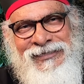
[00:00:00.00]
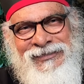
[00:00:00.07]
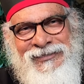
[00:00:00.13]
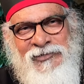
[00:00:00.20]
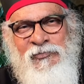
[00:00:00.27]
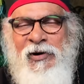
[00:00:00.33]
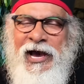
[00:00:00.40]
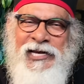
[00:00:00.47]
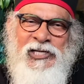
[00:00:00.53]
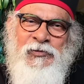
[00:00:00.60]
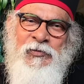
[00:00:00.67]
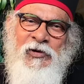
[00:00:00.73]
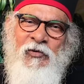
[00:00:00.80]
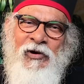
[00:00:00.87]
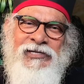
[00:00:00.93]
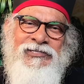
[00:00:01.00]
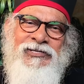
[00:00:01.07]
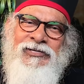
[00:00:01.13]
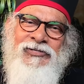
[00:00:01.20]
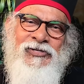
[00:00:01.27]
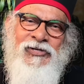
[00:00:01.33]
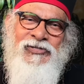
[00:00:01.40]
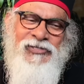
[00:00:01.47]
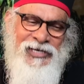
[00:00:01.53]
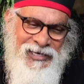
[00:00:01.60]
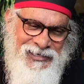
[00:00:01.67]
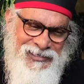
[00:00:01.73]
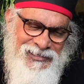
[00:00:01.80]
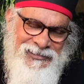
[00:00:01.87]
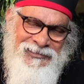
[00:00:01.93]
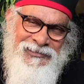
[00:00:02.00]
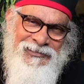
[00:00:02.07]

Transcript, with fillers: Reminds me of what Jesus said.